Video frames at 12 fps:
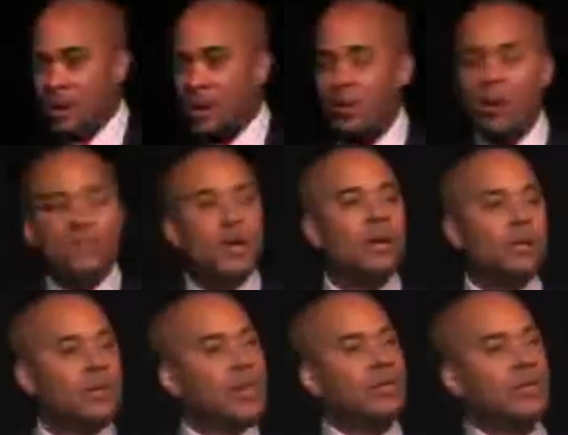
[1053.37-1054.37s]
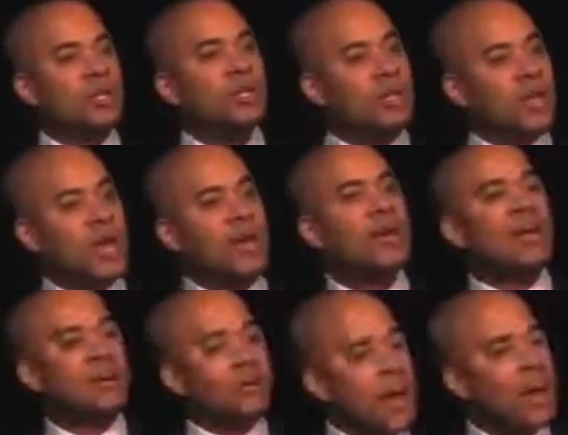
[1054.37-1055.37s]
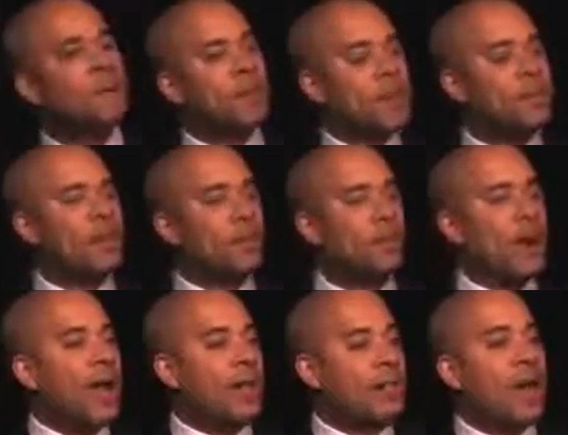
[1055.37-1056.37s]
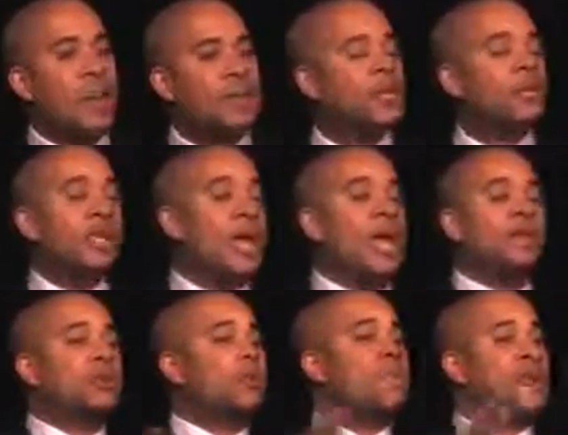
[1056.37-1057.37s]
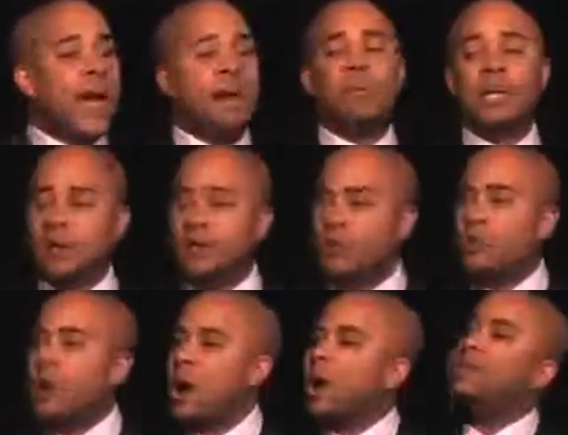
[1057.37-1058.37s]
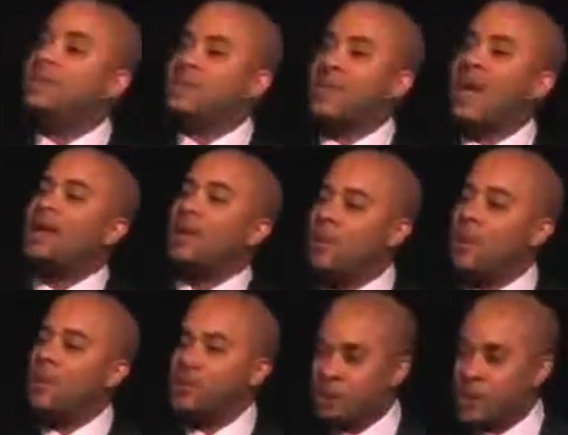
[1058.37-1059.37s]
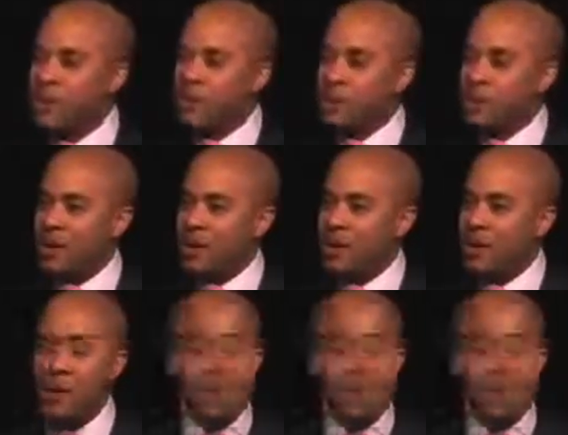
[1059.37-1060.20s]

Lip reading: So you have to understand, just being at the right place at the right time can change your family if you are understanding what we're sharing here.